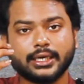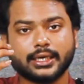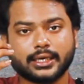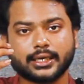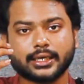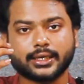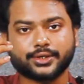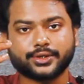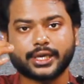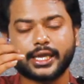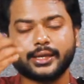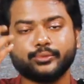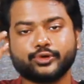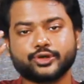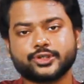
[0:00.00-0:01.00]
to
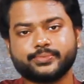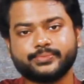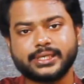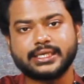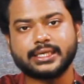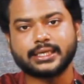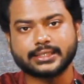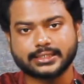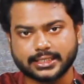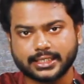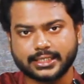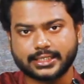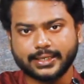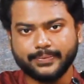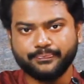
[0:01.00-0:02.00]
gain more speed and
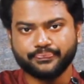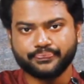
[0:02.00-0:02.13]
agility